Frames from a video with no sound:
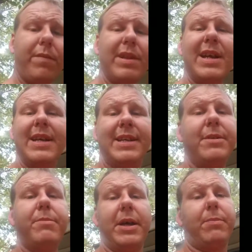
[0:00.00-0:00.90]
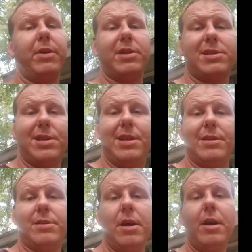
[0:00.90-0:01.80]
didn't make much
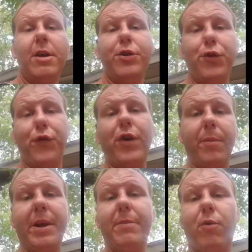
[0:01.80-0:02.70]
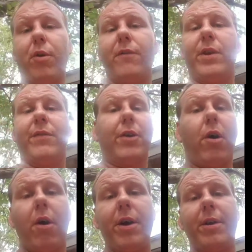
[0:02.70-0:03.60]
sense to film any more of it. The
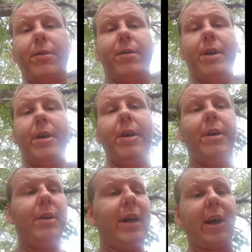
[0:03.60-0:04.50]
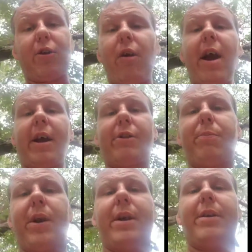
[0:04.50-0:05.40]
car didn't, it cranked,
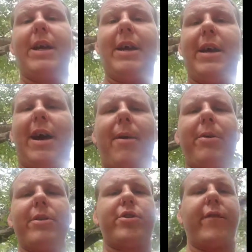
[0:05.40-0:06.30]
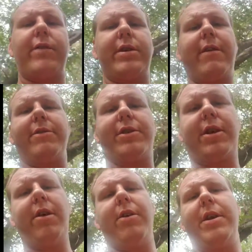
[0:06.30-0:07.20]
but I'm not sure if it was having a
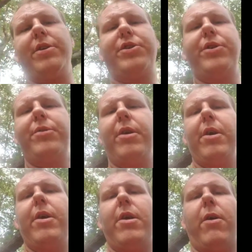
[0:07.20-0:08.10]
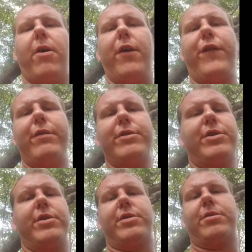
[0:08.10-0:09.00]
security issue or if it was
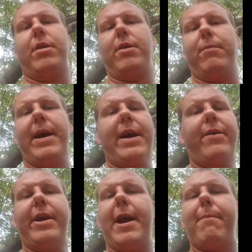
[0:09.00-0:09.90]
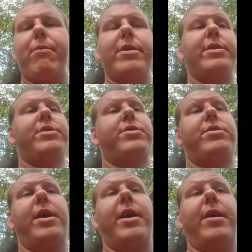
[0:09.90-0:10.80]
just low battery amperage
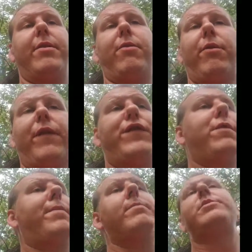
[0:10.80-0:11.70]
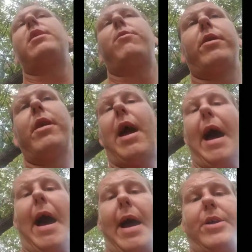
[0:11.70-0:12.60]
or the fuel pump's not working.
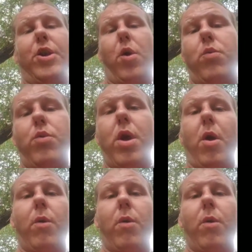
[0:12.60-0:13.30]
I don't know.